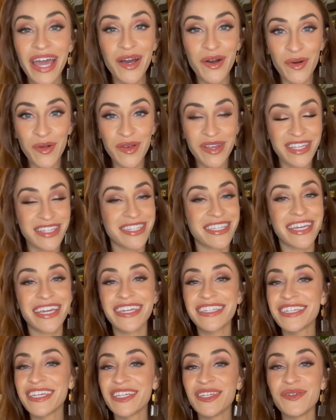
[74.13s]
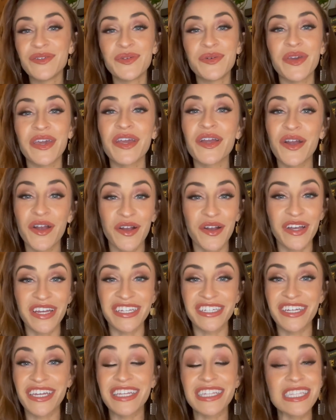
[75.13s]
goal is to continue to encourage,
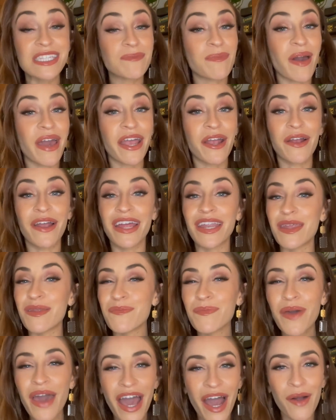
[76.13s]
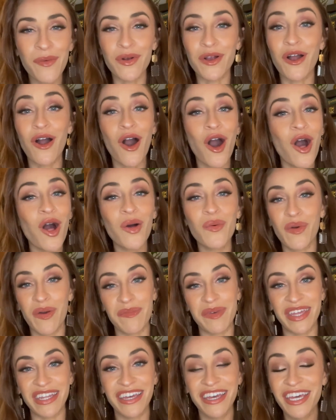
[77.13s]
inspire, and empower all
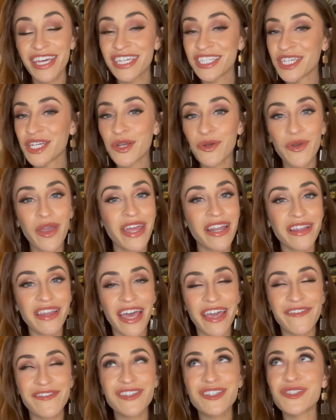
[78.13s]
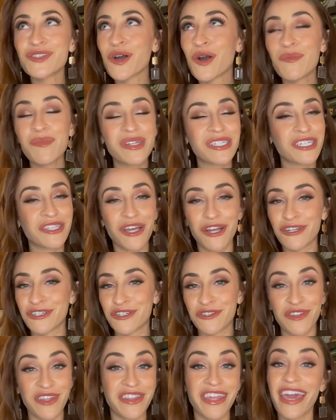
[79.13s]
women to create a life so much larger
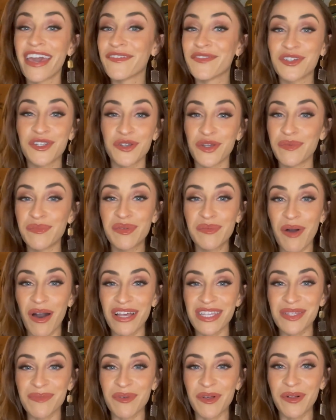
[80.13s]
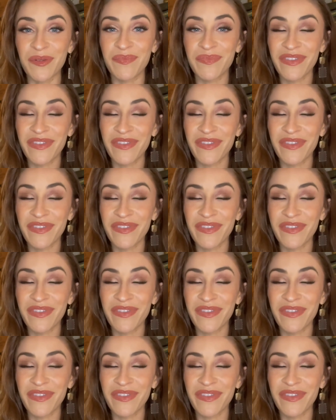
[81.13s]
than they ever dreamed possible.